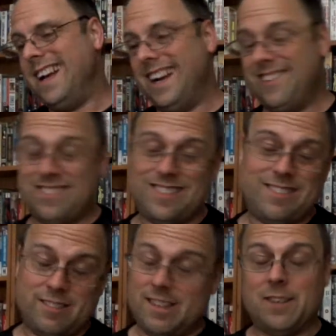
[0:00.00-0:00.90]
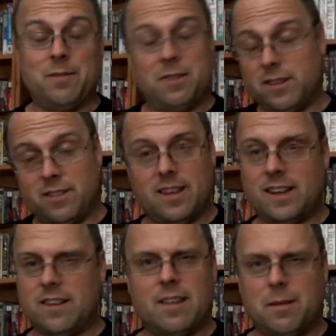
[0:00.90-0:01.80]
I was just end up
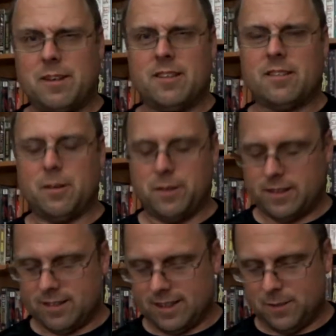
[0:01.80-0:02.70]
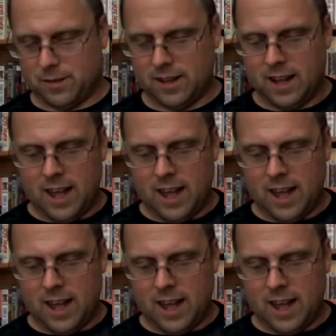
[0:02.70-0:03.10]
taking 10 minutes or so into that one.